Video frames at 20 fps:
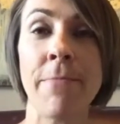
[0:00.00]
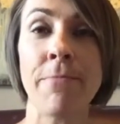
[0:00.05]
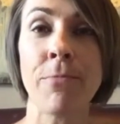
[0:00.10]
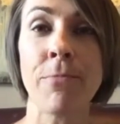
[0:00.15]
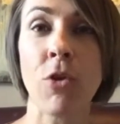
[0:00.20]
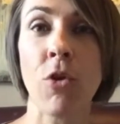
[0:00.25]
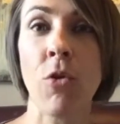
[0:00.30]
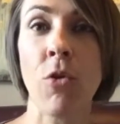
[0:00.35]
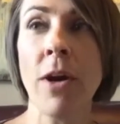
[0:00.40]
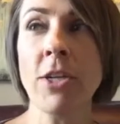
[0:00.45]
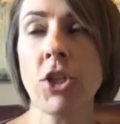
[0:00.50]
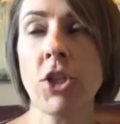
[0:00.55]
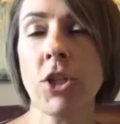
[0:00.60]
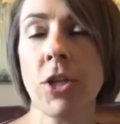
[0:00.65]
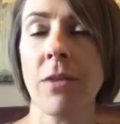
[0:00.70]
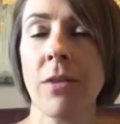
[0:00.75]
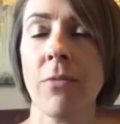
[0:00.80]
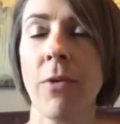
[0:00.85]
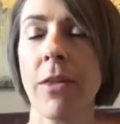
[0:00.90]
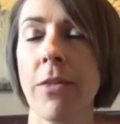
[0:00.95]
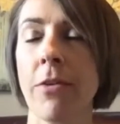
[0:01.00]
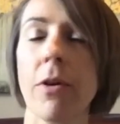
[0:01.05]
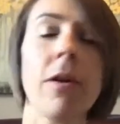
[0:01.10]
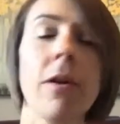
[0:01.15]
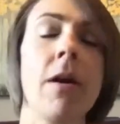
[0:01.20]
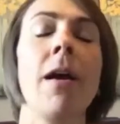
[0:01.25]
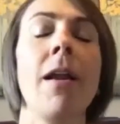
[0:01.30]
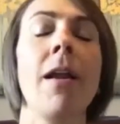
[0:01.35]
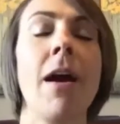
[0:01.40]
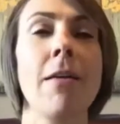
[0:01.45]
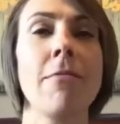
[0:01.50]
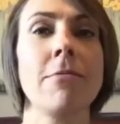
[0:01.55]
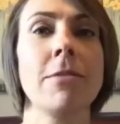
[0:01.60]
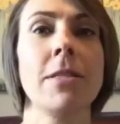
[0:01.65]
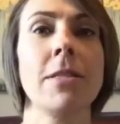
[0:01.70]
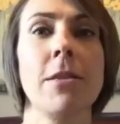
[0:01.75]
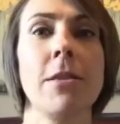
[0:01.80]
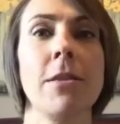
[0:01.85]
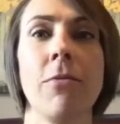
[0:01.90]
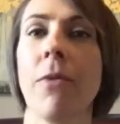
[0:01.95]
questioned whether or not I was
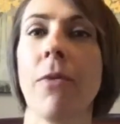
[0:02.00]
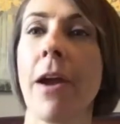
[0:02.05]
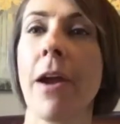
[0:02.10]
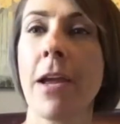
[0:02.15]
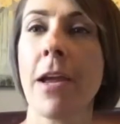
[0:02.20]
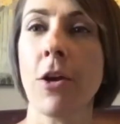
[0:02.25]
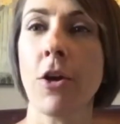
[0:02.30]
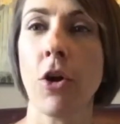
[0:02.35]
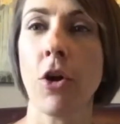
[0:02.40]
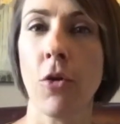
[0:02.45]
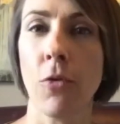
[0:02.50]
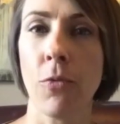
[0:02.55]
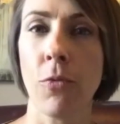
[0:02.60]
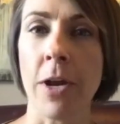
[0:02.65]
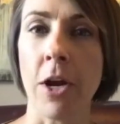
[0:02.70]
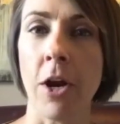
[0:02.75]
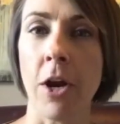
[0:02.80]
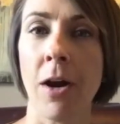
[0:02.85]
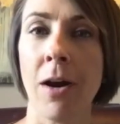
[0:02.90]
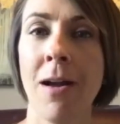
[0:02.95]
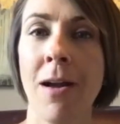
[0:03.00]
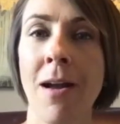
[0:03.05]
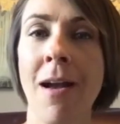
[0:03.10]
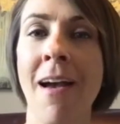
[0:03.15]
in the right career.